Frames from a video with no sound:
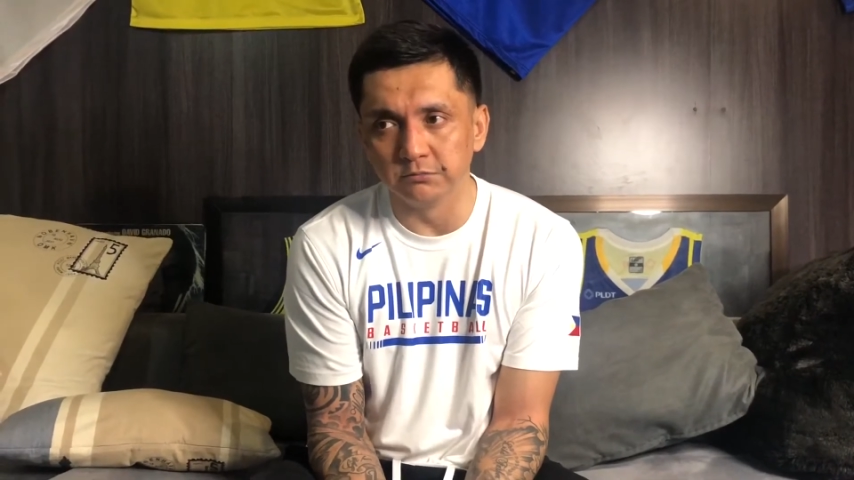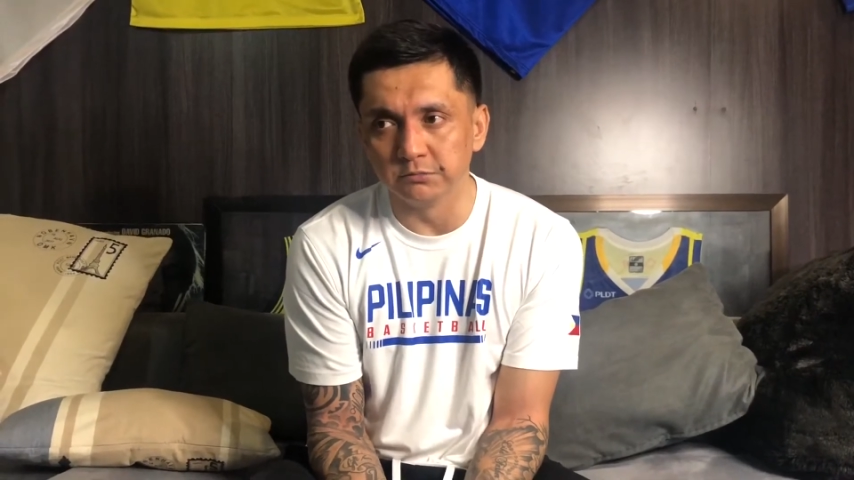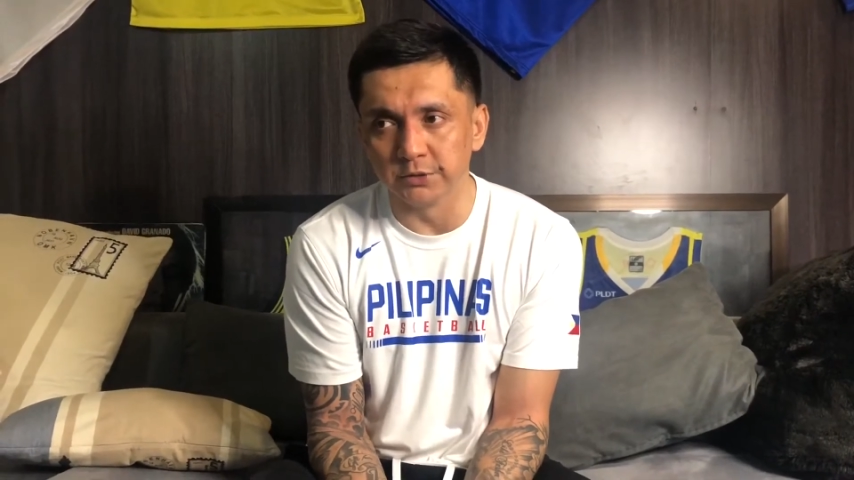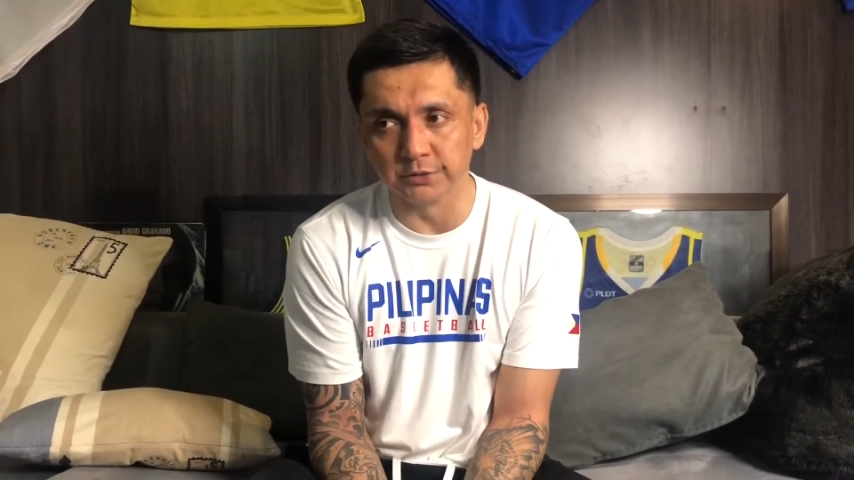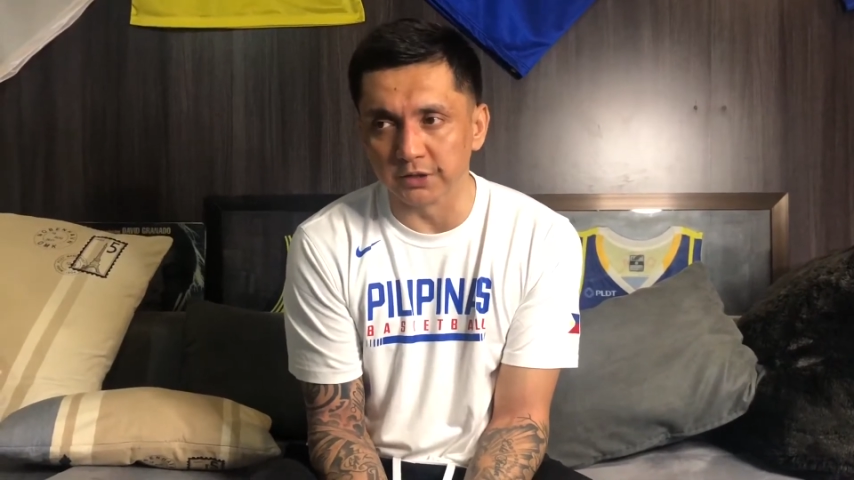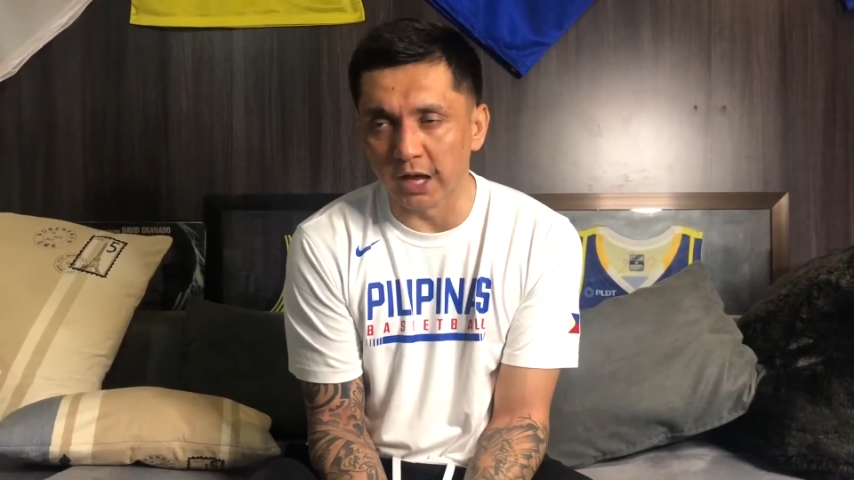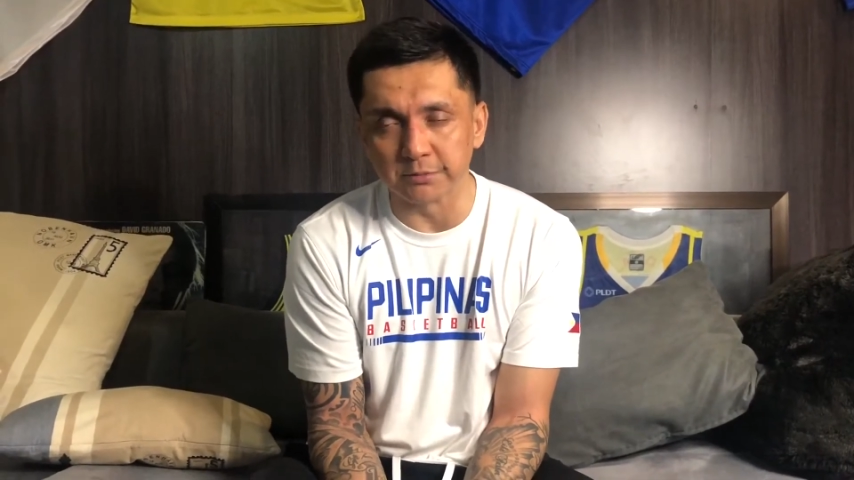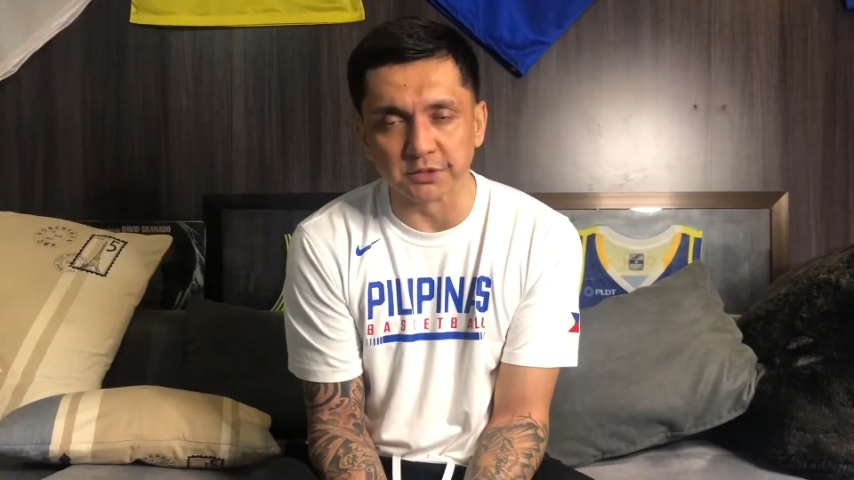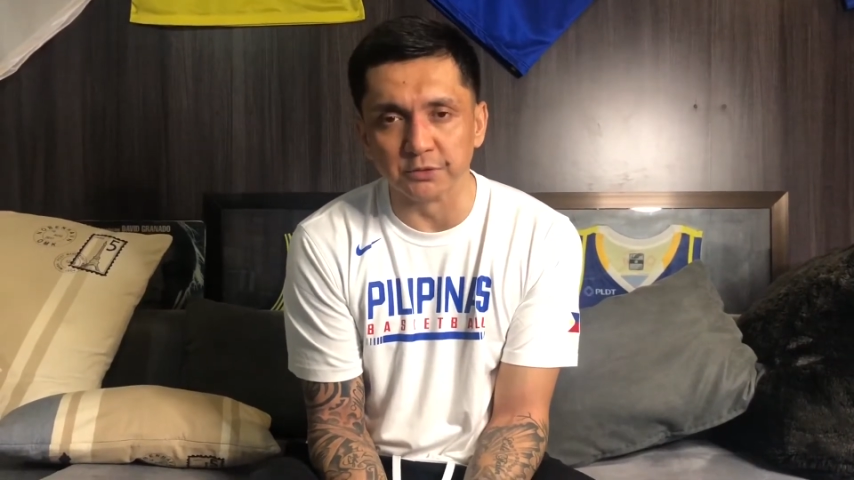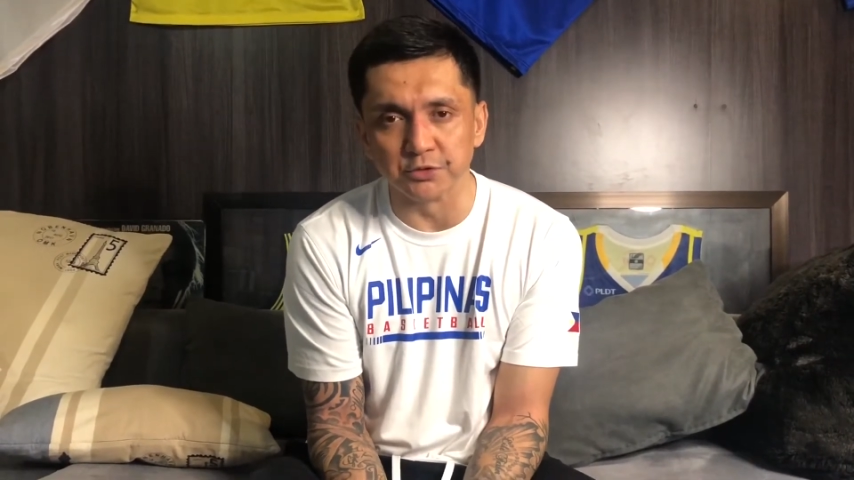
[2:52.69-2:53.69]
It was an
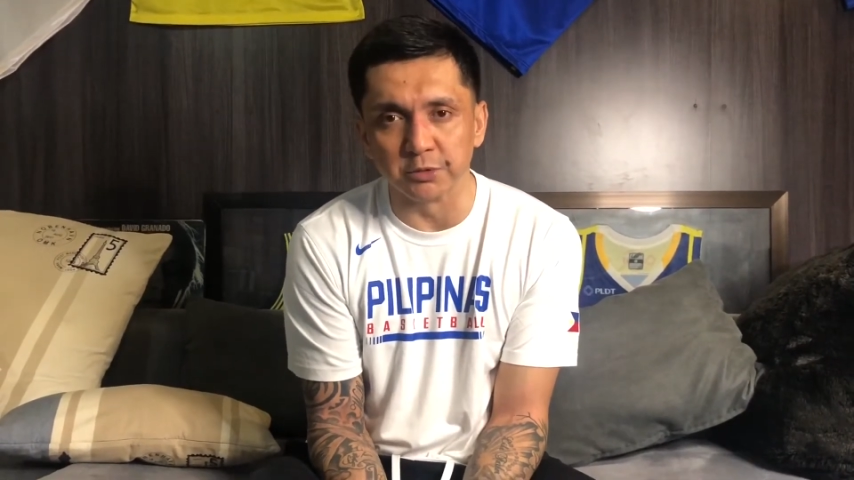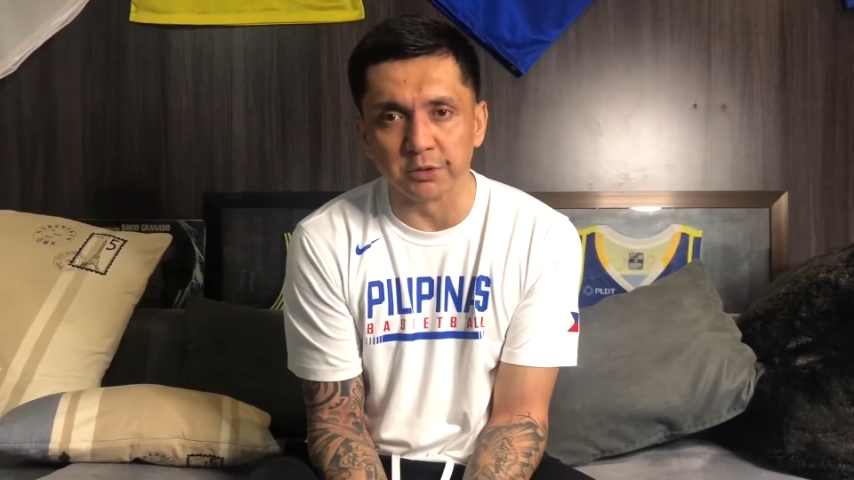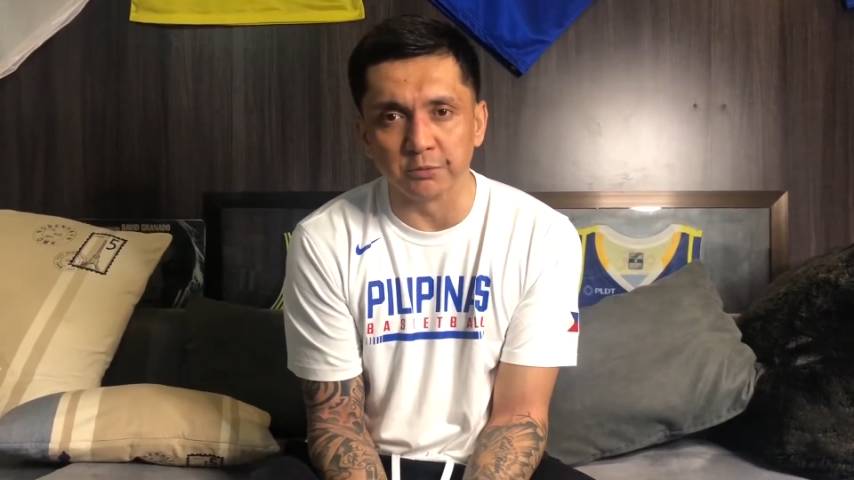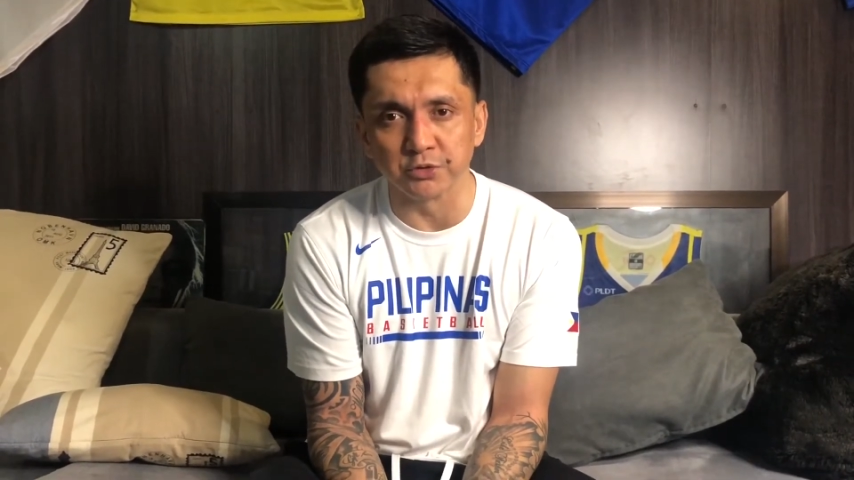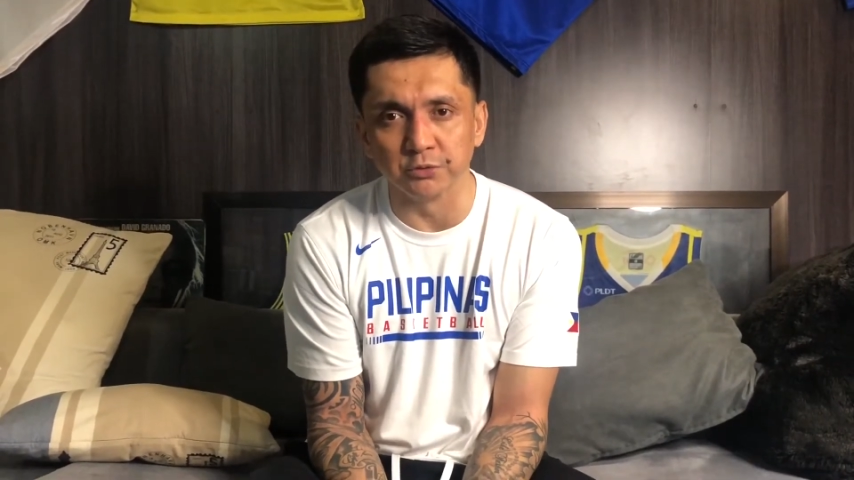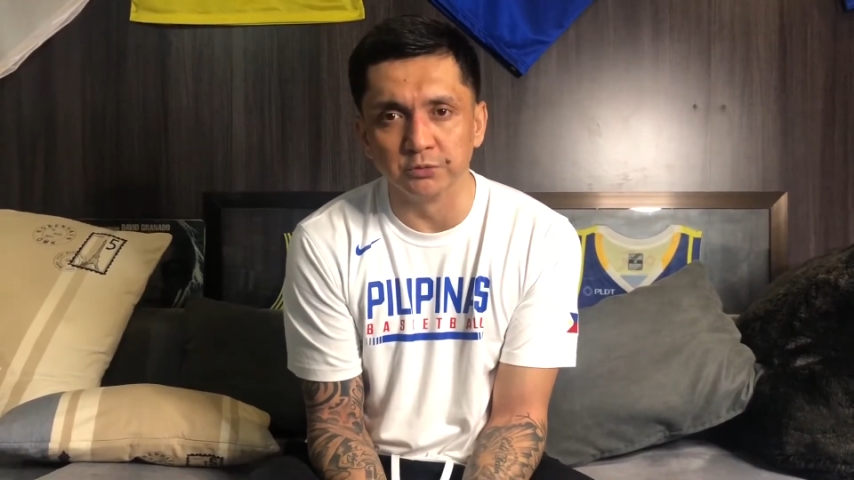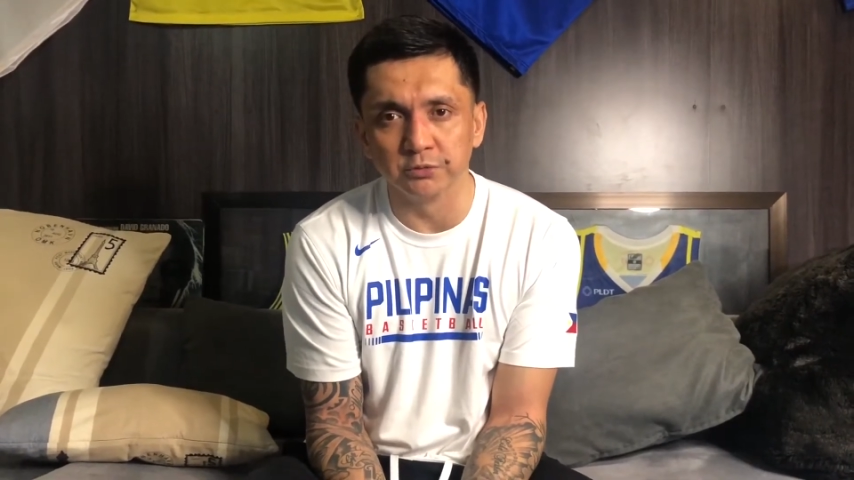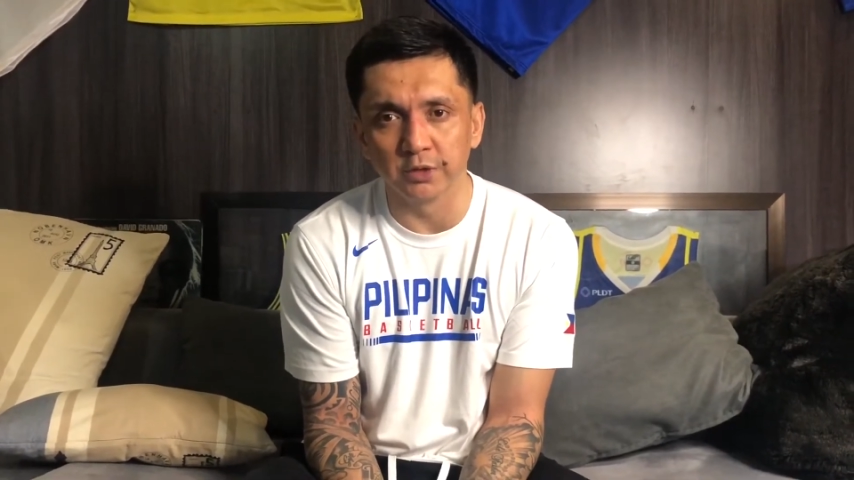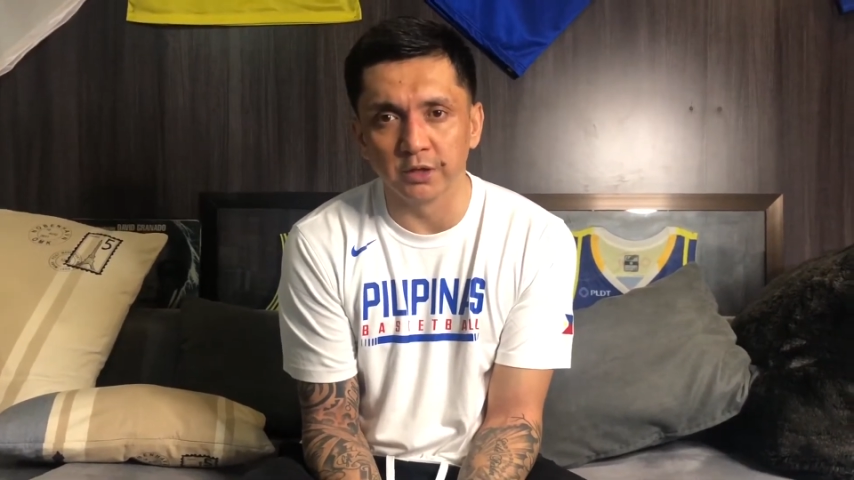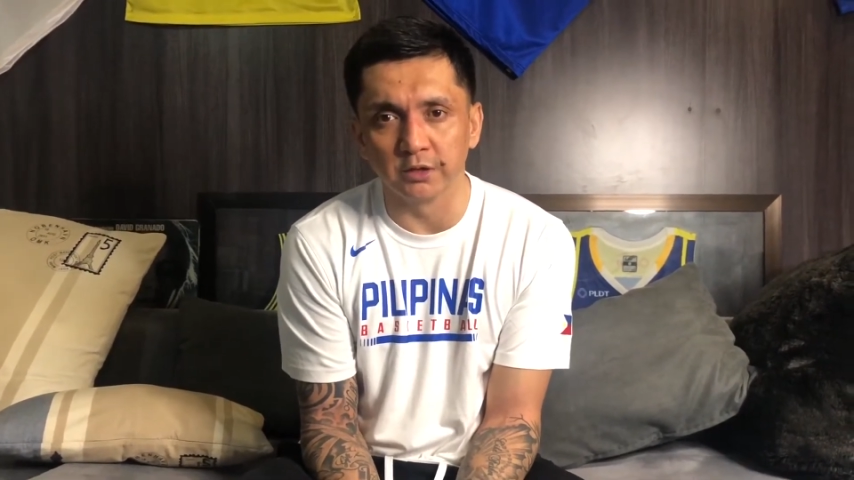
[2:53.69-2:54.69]
absolute dream come true,
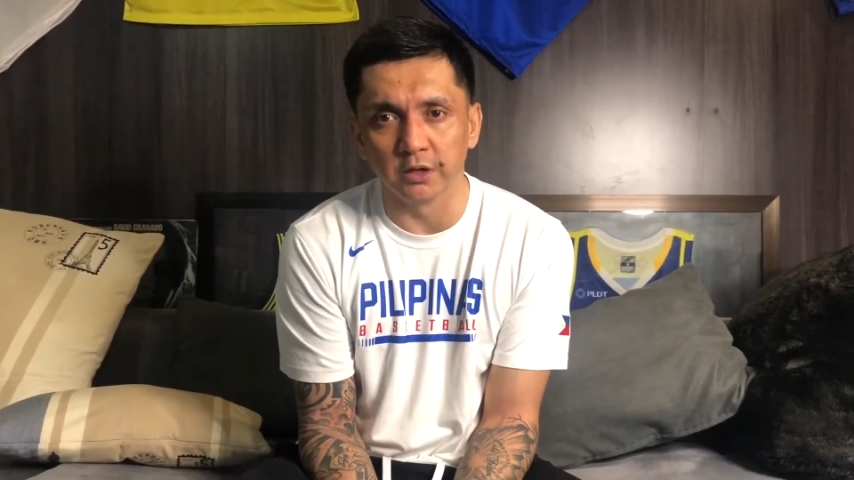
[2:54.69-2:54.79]
and